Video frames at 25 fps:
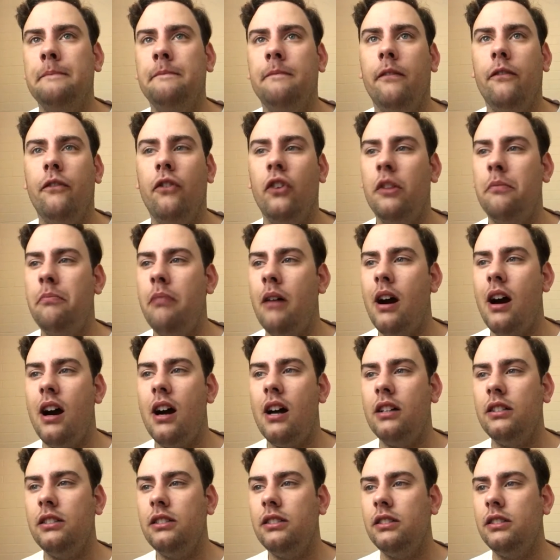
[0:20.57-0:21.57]
For the
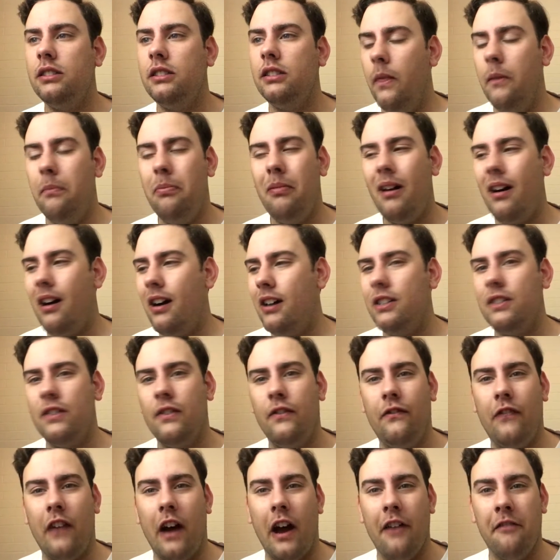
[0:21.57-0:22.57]
past
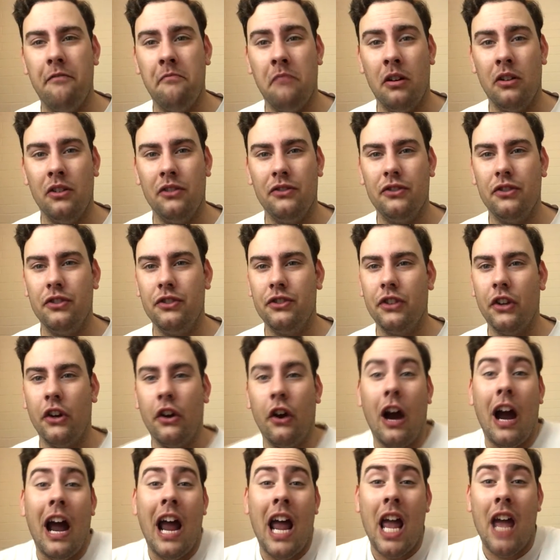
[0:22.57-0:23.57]
5 months or so,
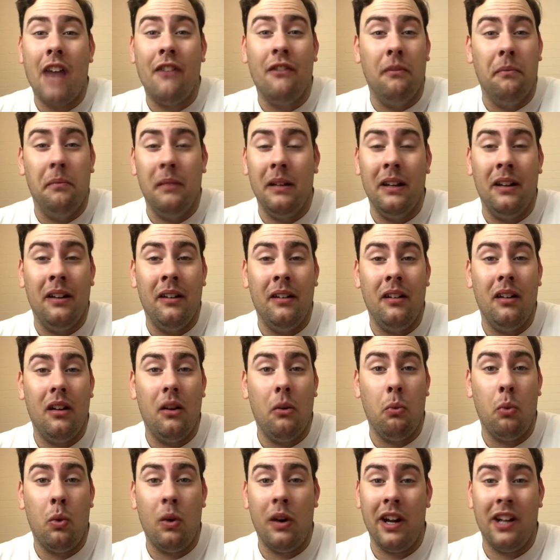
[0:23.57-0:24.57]
I haven't been
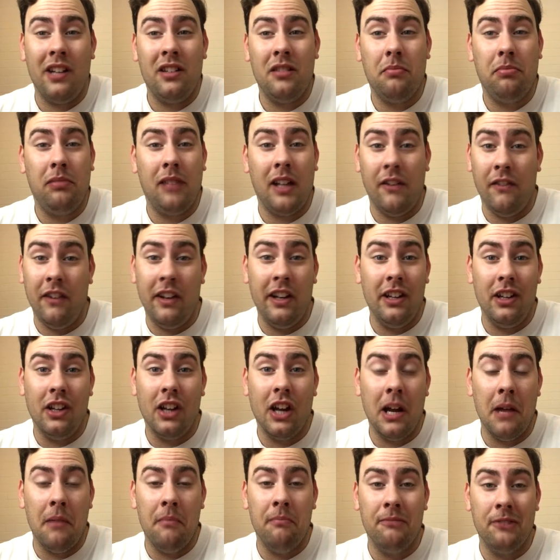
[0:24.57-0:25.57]
wanting to play video
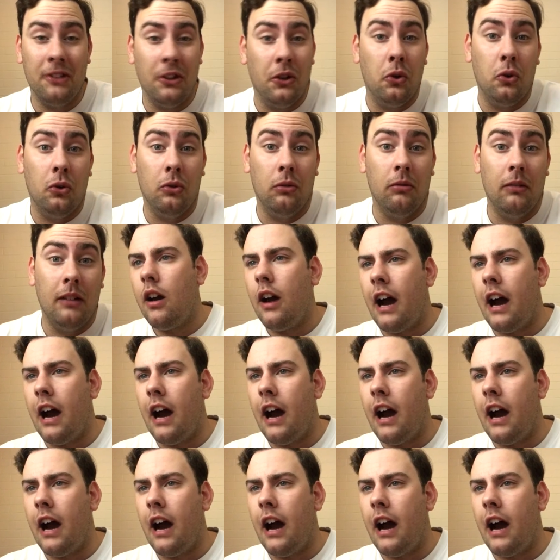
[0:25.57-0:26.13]
games at all.